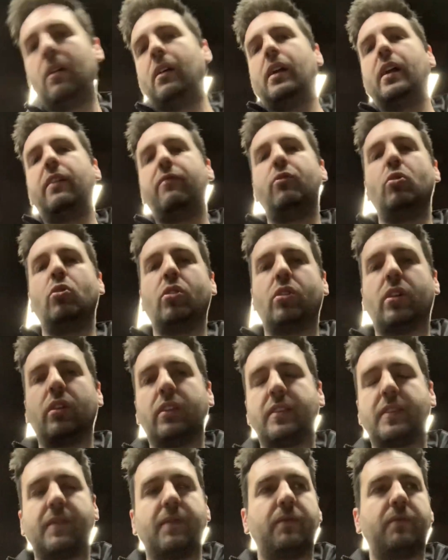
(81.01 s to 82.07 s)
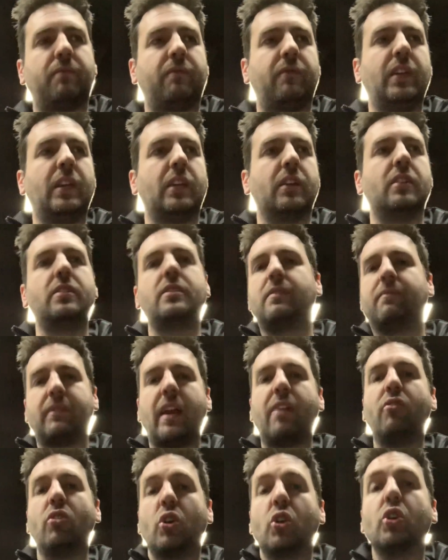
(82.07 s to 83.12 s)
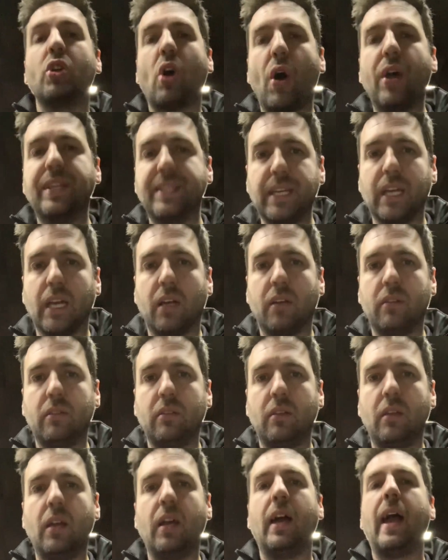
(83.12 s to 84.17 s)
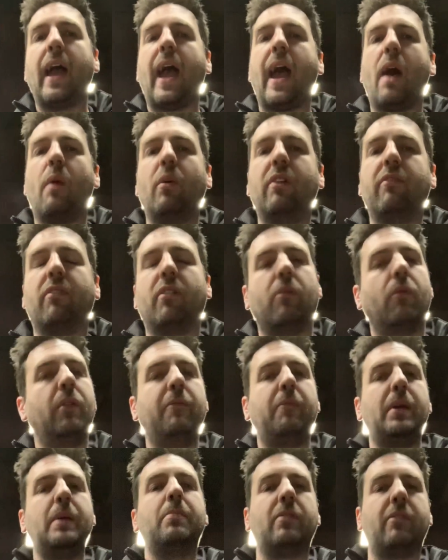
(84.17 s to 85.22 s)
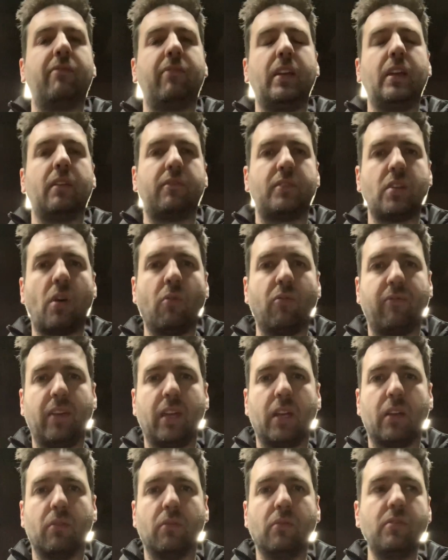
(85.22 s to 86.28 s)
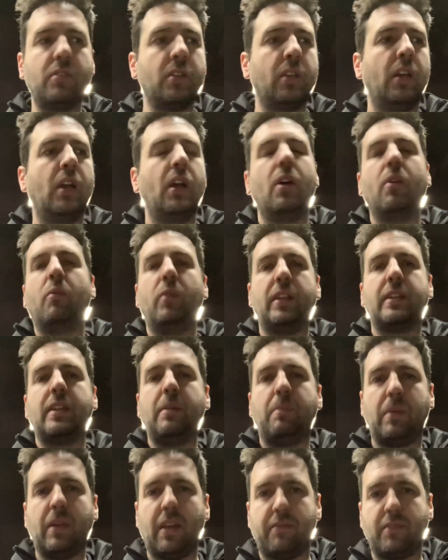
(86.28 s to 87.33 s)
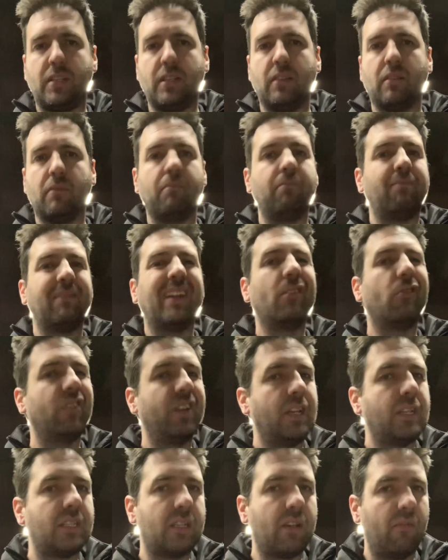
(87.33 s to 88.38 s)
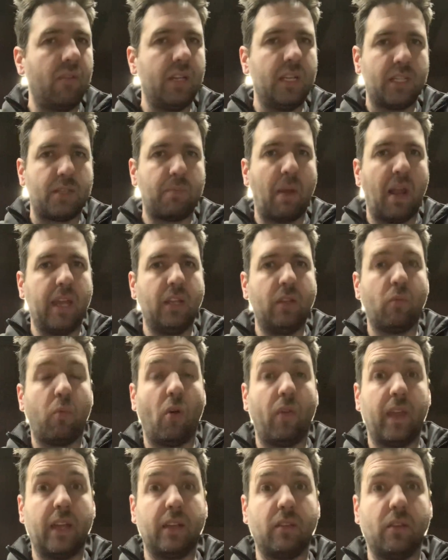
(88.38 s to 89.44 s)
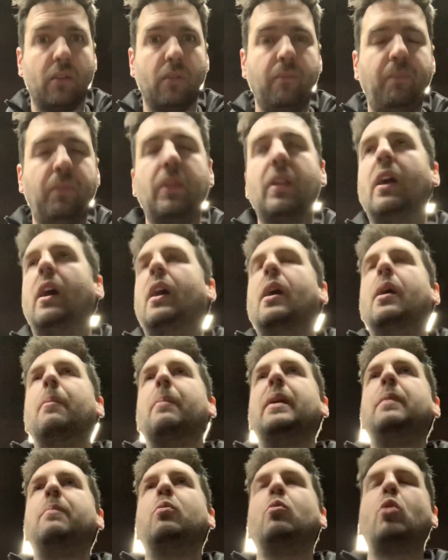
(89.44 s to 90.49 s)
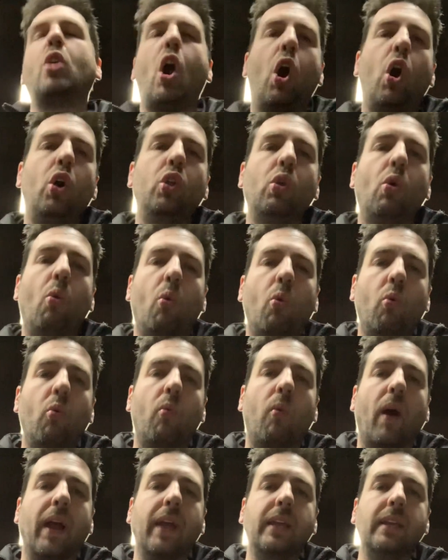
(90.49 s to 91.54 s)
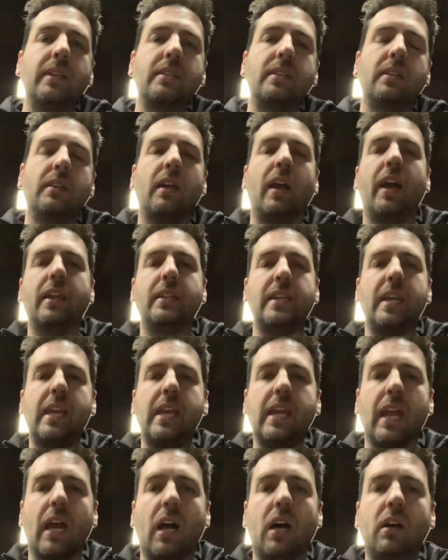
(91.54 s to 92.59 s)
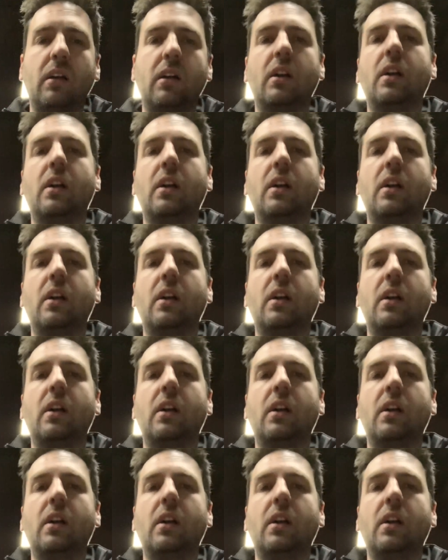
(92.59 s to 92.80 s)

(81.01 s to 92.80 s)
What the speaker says: if you look at the figures, they're a good idea. However, when people have sold vehicles with DPFs in them, they're not necessarily explained what they do. People can't always adhere